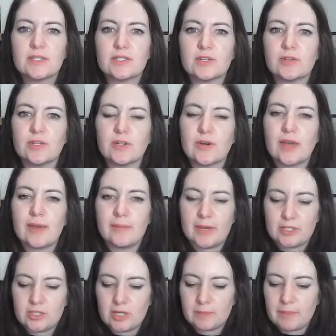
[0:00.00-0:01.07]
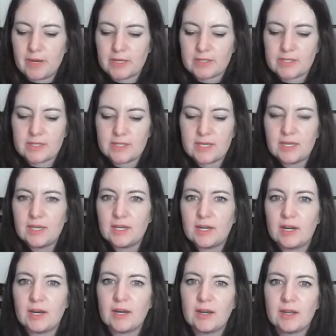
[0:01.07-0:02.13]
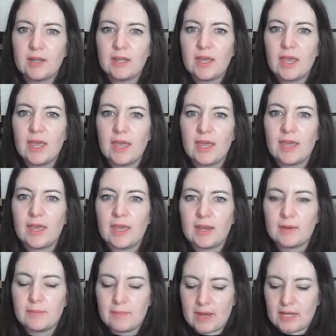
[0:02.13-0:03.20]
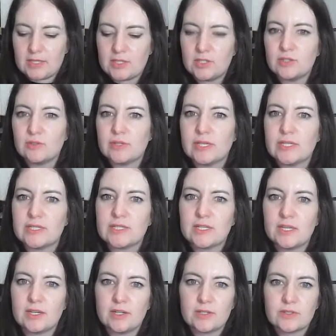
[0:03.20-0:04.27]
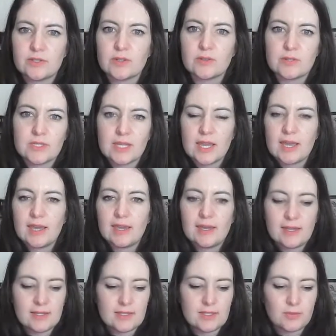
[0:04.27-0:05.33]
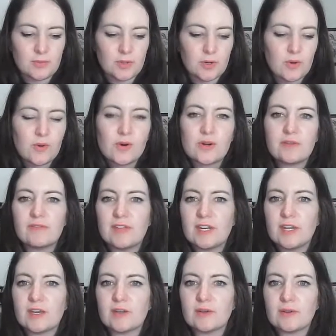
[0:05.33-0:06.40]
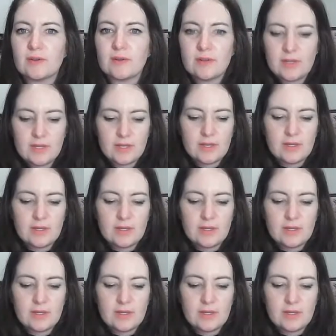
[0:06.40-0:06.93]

So, you know, I have my checkboxes here and my to-do list here. So say it's record video.